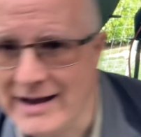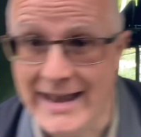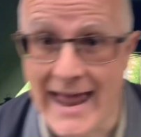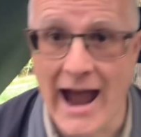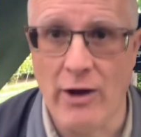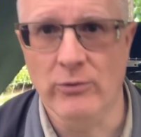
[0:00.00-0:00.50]

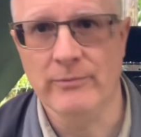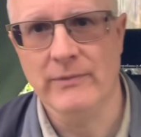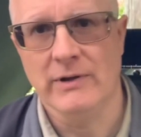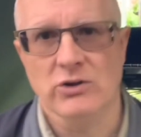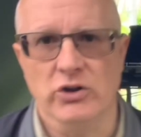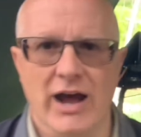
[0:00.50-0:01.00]
Now,
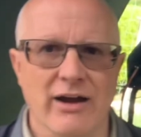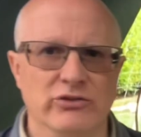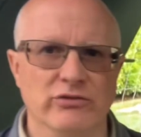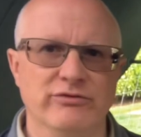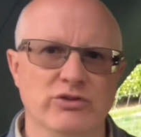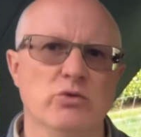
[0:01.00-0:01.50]
I'm going to have
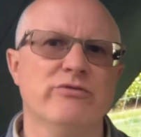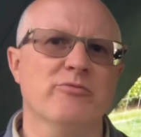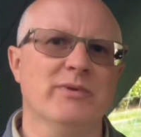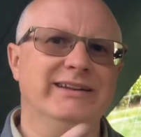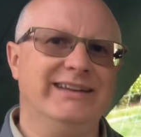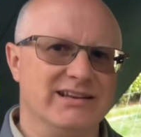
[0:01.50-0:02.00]
to view from
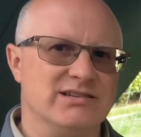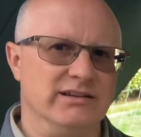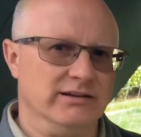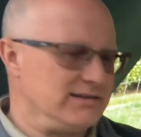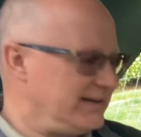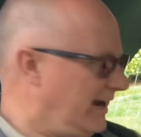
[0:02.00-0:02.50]
a distance